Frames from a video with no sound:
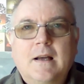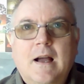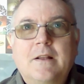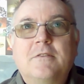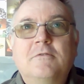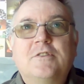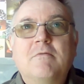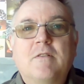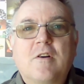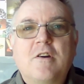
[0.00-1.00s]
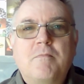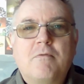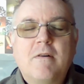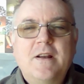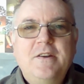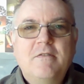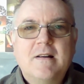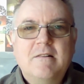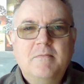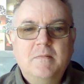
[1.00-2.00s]
And also, we've got a brand new
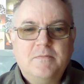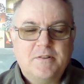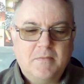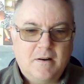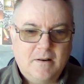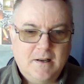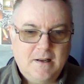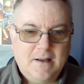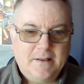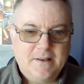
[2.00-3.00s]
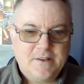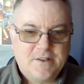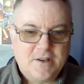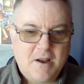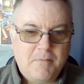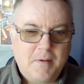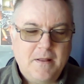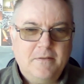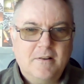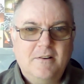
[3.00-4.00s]
album tomorrow, and it's a
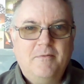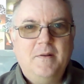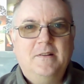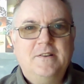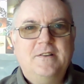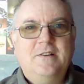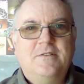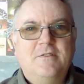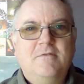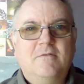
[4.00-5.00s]
band that I've been listening to